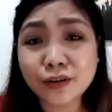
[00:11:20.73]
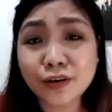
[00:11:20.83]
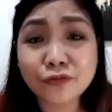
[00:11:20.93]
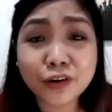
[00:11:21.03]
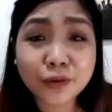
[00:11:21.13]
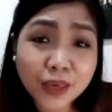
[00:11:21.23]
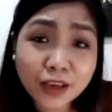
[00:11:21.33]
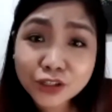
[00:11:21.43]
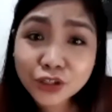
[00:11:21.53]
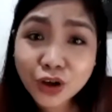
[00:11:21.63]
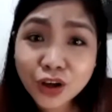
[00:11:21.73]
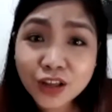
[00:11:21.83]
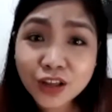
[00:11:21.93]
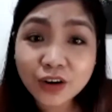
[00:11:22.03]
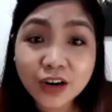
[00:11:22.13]

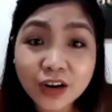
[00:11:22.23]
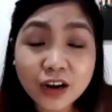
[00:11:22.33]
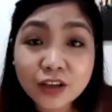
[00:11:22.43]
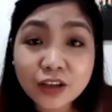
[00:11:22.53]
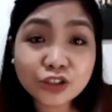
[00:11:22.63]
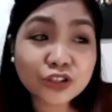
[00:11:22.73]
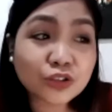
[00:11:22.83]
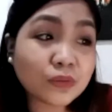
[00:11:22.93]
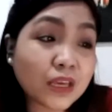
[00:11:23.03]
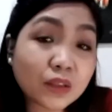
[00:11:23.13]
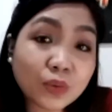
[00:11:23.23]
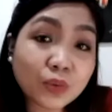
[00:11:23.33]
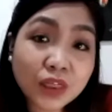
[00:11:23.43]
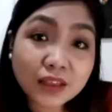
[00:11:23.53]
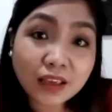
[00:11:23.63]
confirmation or just to meet
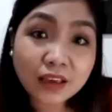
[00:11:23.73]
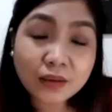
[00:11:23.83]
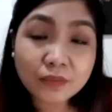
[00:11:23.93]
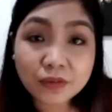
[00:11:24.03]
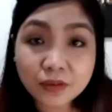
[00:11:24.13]
with the team,